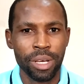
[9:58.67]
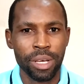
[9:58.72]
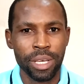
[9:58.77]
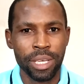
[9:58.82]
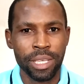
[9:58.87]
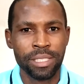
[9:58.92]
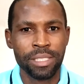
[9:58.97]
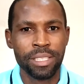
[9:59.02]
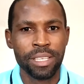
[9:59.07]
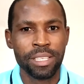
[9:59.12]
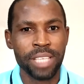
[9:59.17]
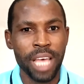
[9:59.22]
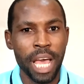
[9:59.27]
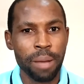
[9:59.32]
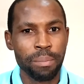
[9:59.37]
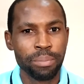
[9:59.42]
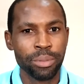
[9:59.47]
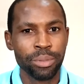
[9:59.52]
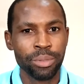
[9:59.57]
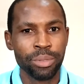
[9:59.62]
his
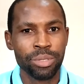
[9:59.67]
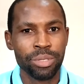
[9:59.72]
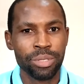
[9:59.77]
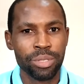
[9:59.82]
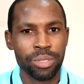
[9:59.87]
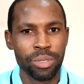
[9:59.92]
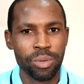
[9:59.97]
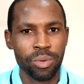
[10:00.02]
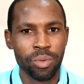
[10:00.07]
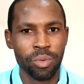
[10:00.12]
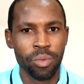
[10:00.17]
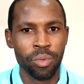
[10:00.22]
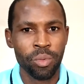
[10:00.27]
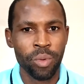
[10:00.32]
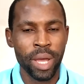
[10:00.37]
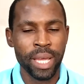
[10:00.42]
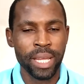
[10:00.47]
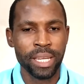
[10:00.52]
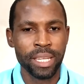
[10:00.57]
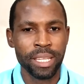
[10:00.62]
disciples
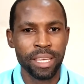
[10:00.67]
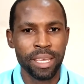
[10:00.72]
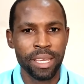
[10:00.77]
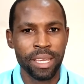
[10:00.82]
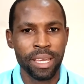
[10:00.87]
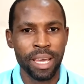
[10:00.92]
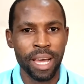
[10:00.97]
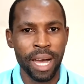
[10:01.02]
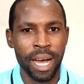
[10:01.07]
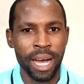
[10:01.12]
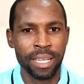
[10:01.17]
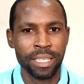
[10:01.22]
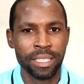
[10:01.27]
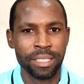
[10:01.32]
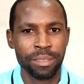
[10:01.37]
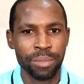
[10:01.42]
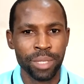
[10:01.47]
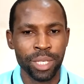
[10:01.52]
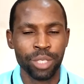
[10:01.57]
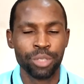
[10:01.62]
when he
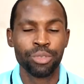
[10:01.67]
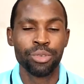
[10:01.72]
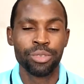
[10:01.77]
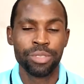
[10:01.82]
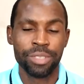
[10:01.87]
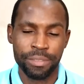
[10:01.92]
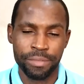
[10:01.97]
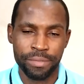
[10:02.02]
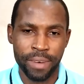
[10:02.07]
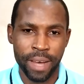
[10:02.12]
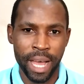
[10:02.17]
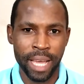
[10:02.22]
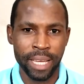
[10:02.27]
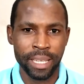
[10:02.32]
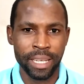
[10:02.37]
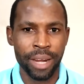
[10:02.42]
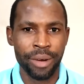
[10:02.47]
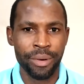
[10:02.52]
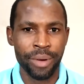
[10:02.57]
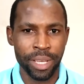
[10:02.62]
had been crucified and